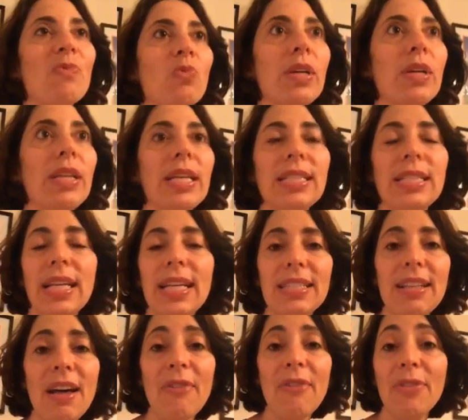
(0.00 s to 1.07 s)
Really exciting
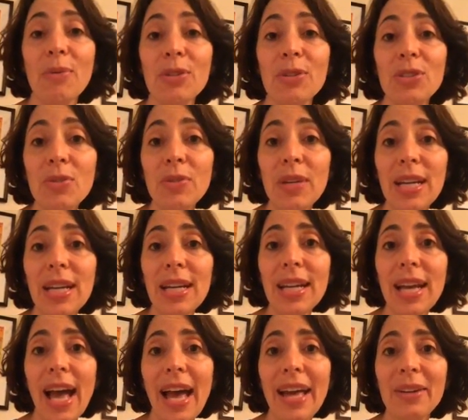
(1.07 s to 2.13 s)
stuff that we're
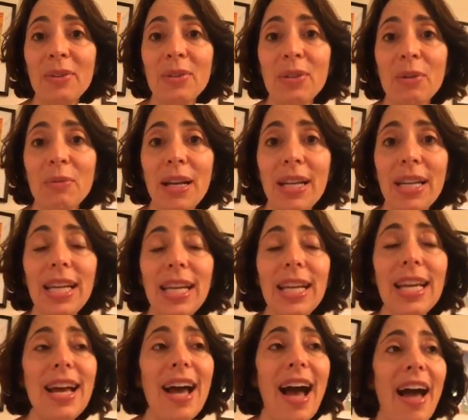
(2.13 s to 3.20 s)
doing at Own Your Money.